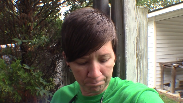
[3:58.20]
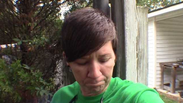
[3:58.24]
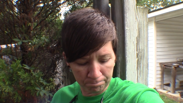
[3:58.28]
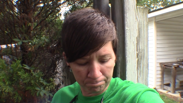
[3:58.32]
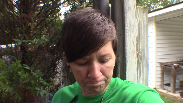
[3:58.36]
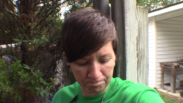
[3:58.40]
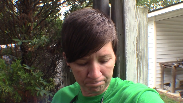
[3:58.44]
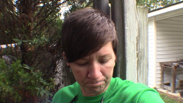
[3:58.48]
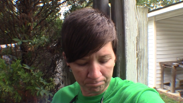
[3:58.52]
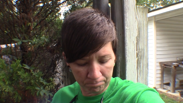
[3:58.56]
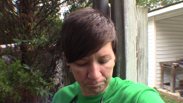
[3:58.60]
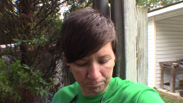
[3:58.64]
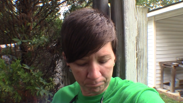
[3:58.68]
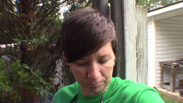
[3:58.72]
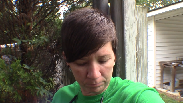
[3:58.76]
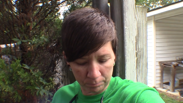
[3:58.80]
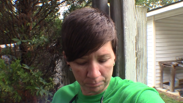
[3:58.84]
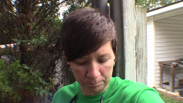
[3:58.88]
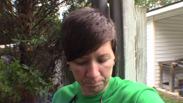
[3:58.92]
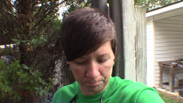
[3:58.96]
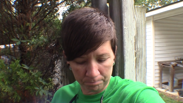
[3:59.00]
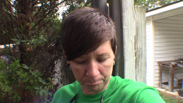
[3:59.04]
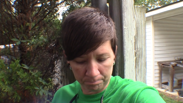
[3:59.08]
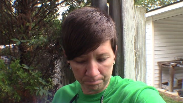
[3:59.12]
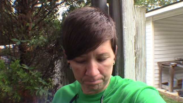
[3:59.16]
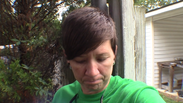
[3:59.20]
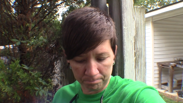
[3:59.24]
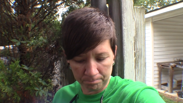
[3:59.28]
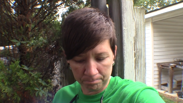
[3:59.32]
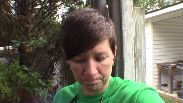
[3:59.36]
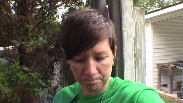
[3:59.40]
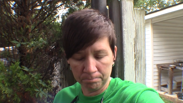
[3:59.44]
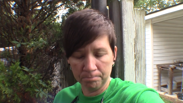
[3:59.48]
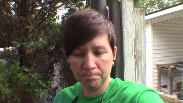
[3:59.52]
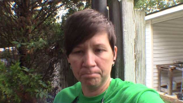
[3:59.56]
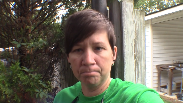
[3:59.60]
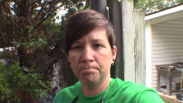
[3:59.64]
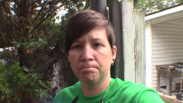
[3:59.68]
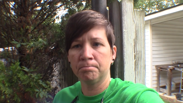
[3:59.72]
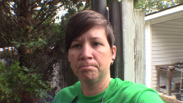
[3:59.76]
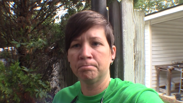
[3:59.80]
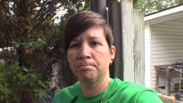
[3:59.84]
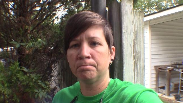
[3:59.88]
(no one is talking)